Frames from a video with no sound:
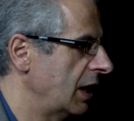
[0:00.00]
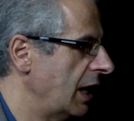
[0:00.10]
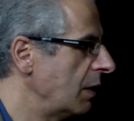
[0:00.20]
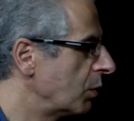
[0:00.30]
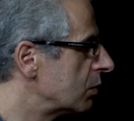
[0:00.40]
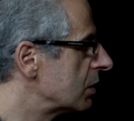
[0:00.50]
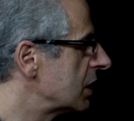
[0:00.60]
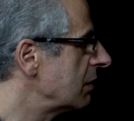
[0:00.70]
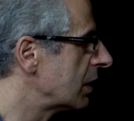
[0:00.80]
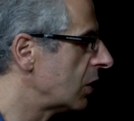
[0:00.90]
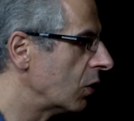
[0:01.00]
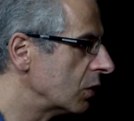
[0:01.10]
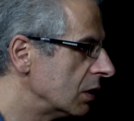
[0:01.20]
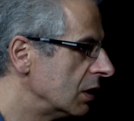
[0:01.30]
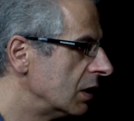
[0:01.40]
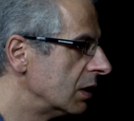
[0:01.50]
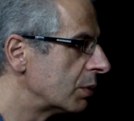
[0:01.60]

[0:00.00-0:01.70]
he would receive a long